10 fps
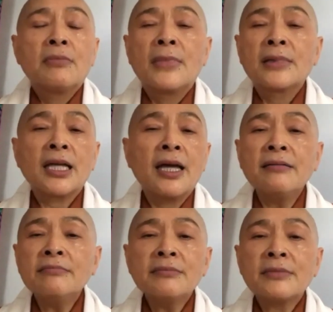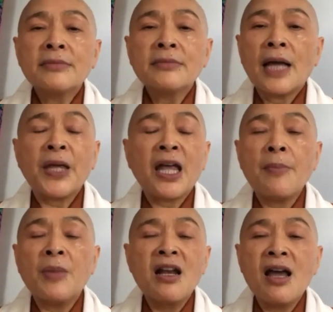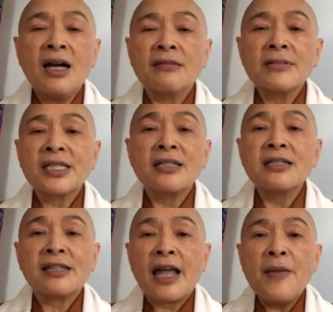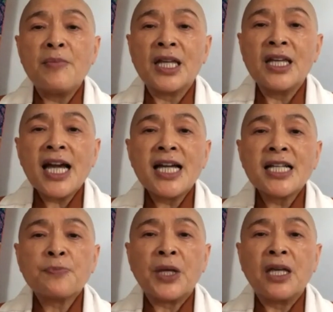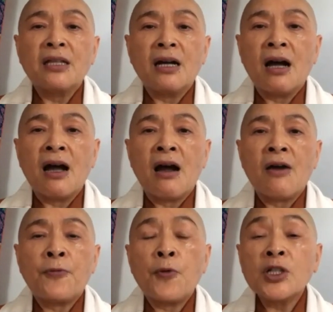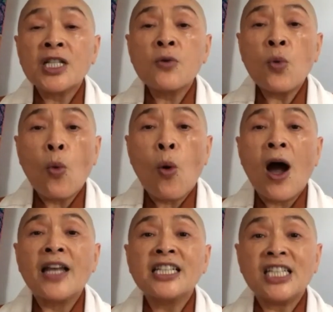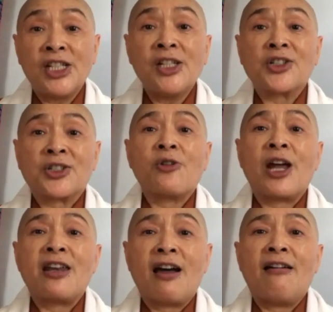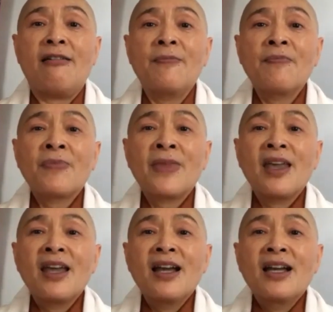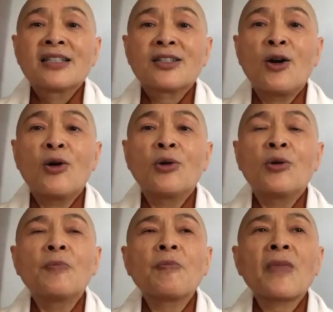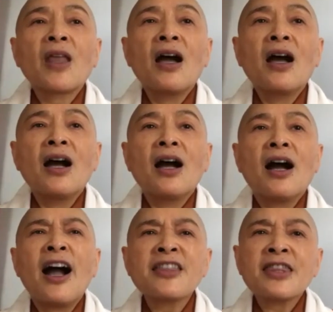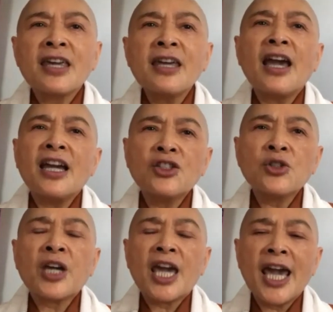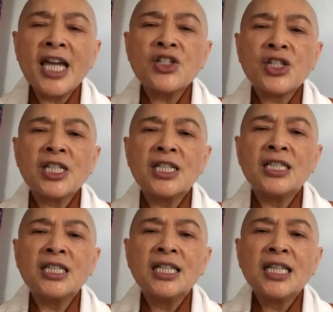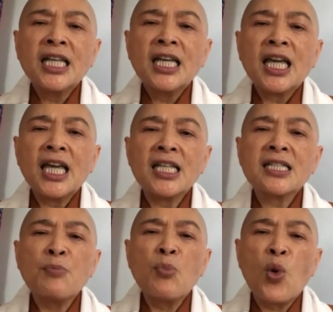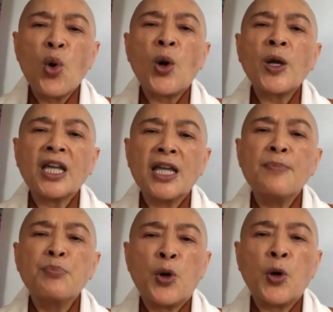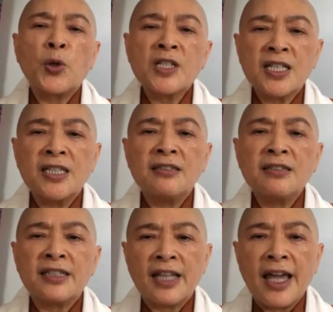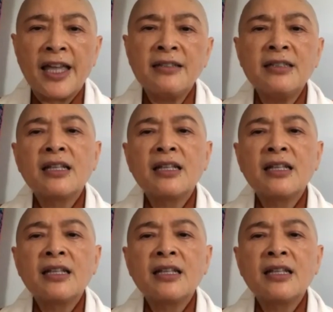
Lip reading: then I became a nun. Since then, it has been 41 years right now. So I think education is more important than